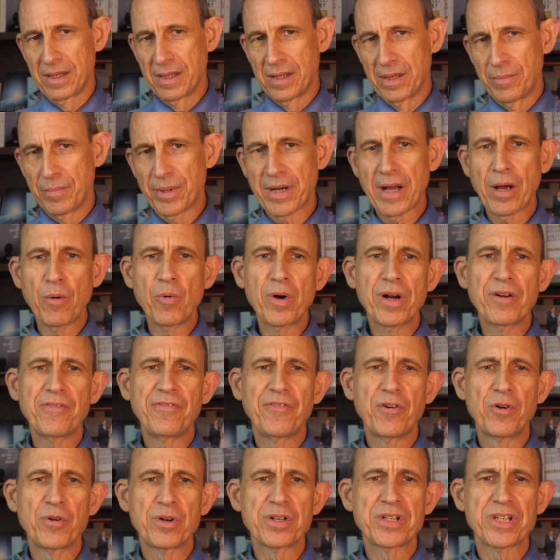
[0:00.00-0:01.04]
But I want to
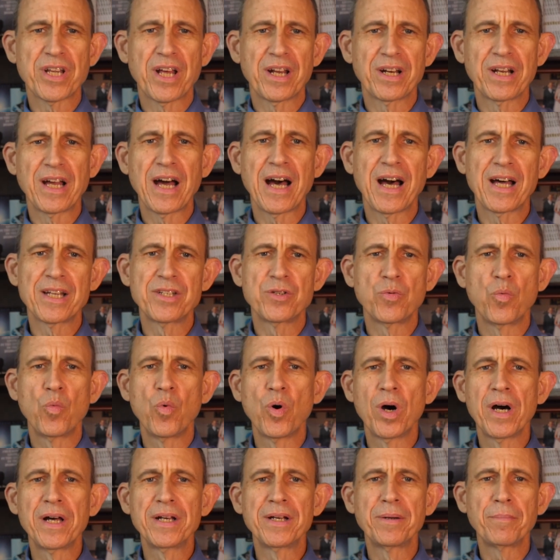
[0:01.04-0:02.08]
focus on God's
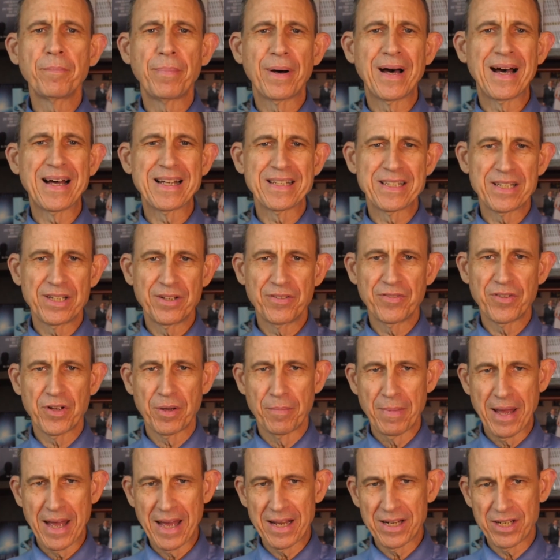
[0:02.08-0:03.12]
one positive
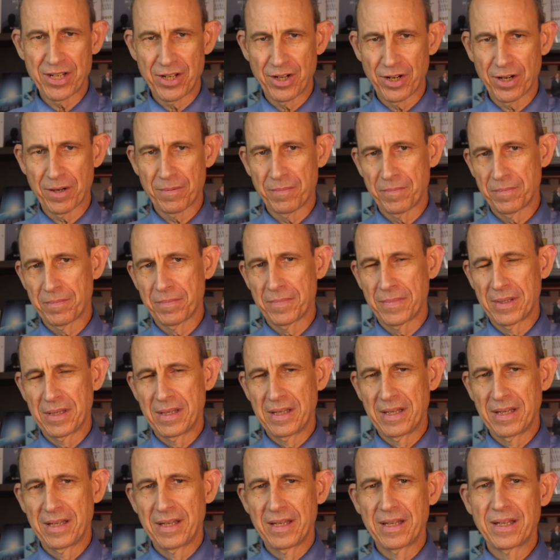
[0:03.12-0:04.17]
command here
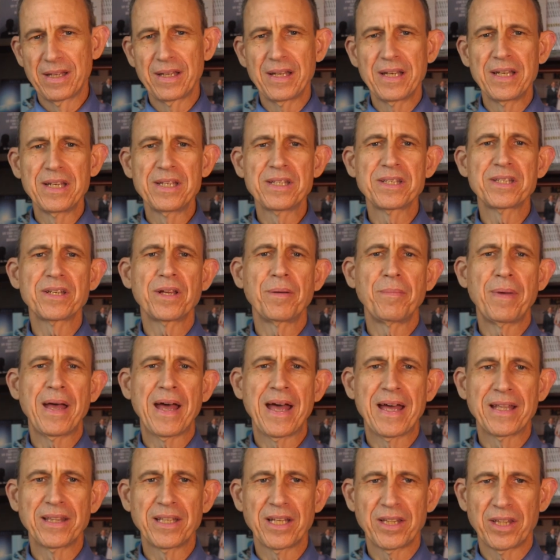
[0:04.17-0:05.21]
his
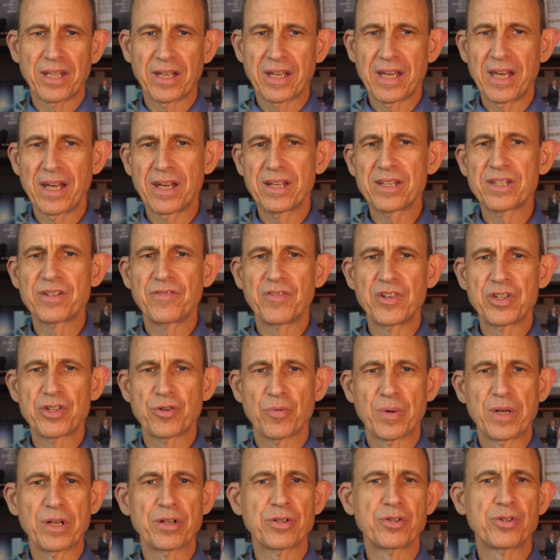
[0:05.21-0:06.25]
command that the kings of
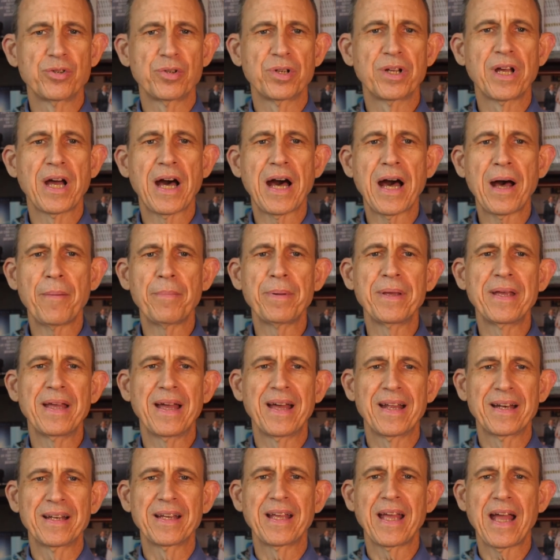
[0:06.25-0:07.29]
Israel should copy
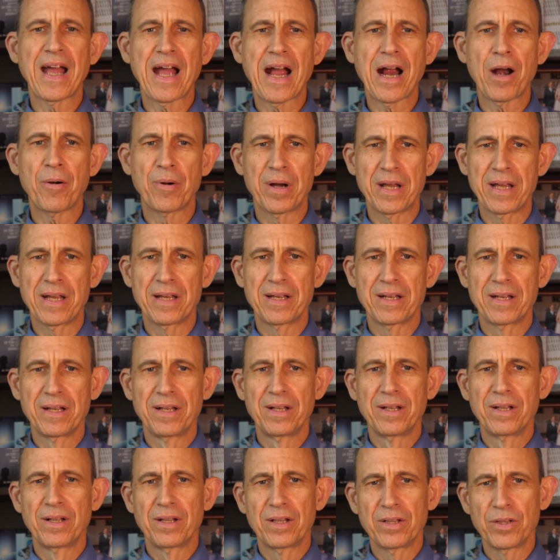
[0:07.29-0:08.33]
and carry
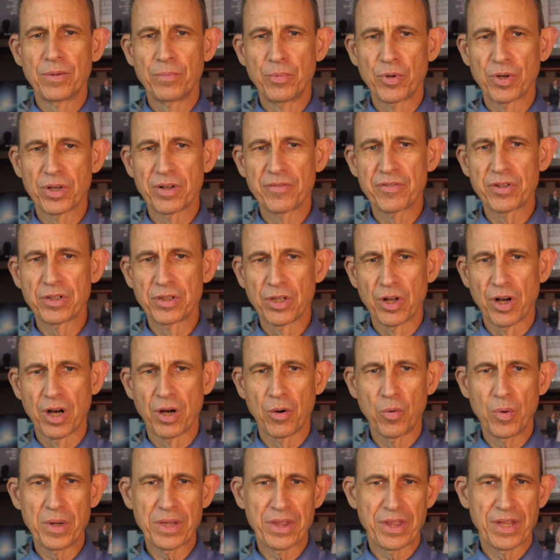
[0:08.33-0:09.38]
the book of the law
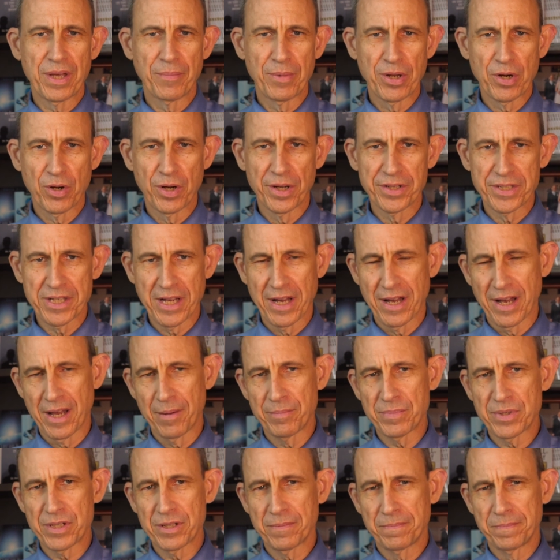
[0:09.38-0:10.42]
with them at all
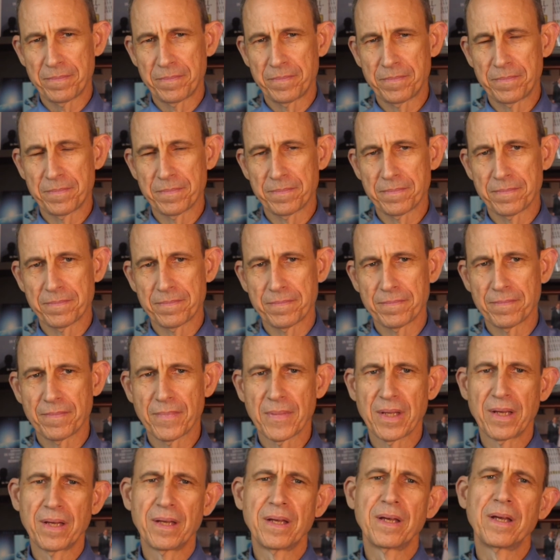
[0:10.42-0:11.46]
times.
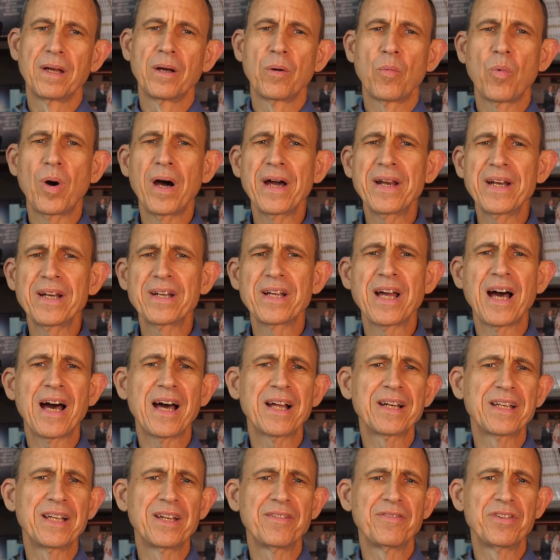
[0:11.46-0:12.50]
Why did
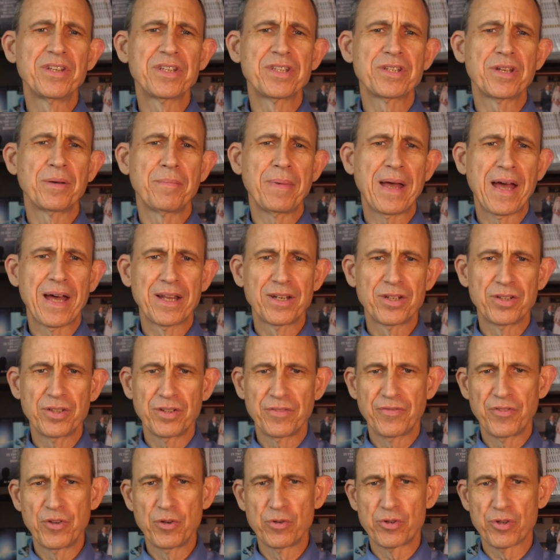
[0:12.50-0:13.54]
God give this command to the
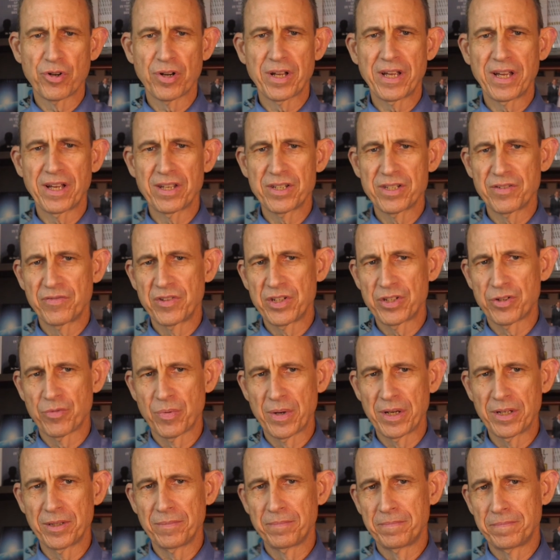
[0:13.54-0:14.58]
future kings of
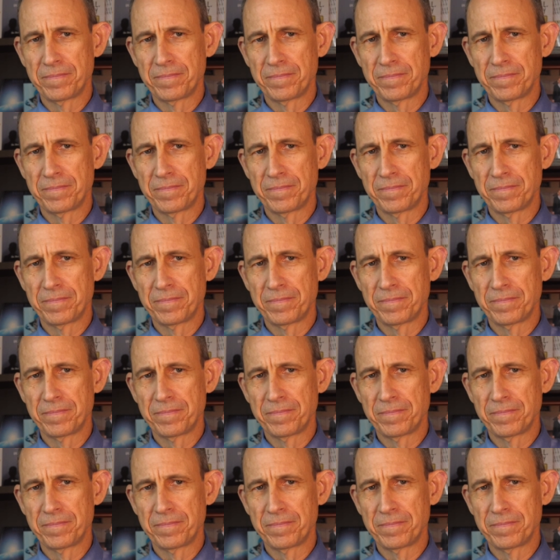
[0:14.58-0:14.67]
Israel?